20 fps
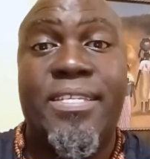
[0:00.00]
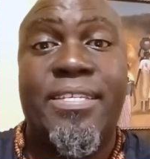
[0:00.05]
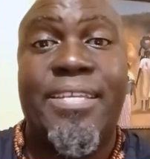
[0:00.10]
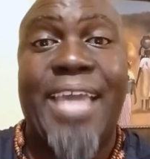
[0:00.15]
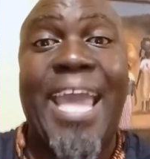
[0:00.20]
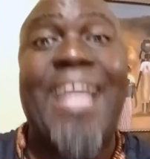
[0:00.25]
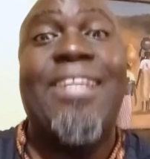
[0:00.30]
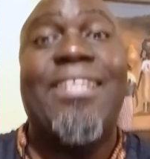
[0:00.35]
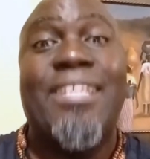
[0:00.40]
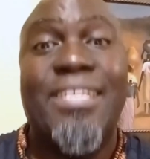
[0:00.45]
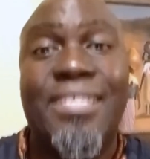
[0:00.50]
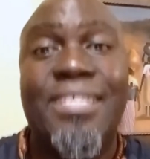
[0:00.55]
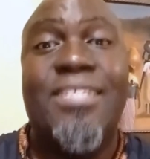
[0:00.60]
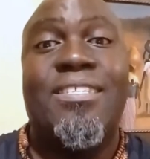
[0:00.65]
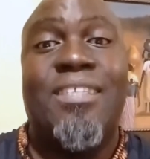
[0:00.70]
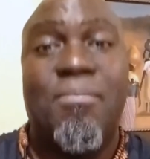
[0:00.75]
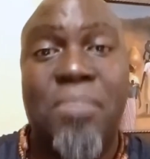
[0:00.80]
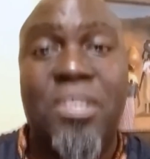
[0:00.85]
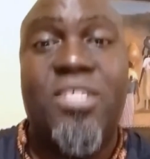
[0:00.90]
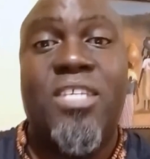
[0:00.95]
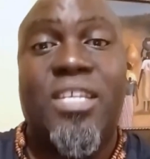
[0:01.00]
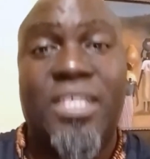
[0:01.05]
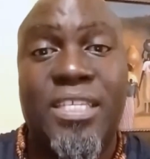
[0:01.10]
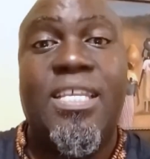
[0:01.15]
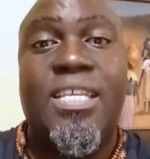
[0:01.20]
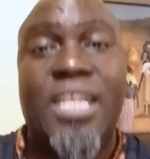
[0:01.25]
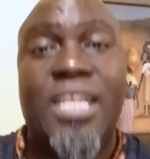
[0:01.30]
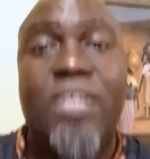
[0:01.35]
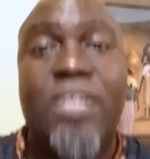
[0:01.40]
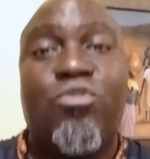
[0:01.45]
And this is the message they're
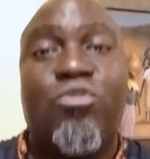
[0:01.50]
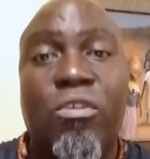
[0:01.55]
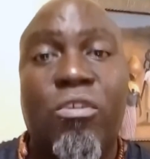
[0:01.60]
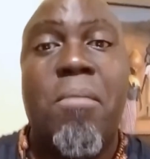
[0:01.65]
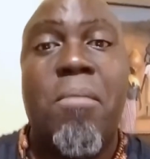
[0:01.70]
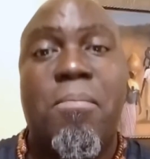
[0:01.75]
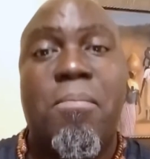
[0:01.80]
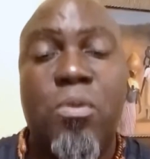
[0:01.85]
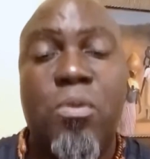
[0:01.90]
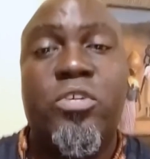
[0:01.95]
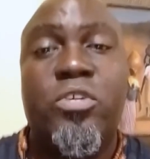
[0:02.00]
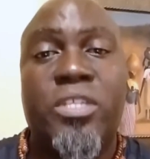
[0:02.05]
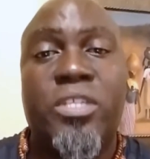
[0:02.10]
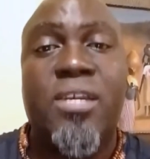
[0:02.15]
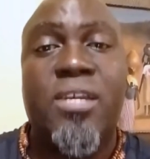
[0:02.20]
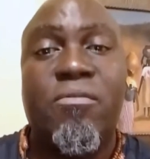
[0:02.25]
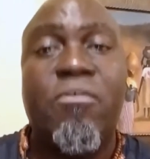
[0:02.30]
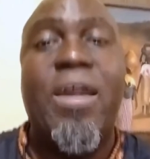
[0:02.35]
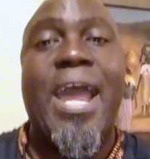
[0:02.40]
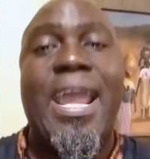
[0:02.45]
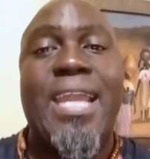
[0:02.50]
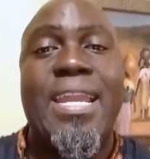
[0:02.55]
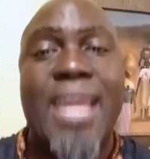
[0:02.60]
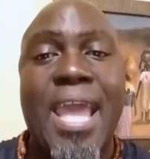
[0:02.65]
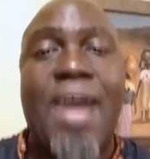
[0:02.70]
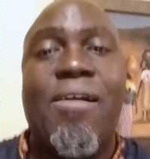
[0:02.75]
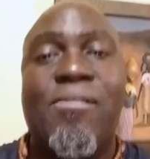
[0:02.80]
sending to Ramaphosa right now.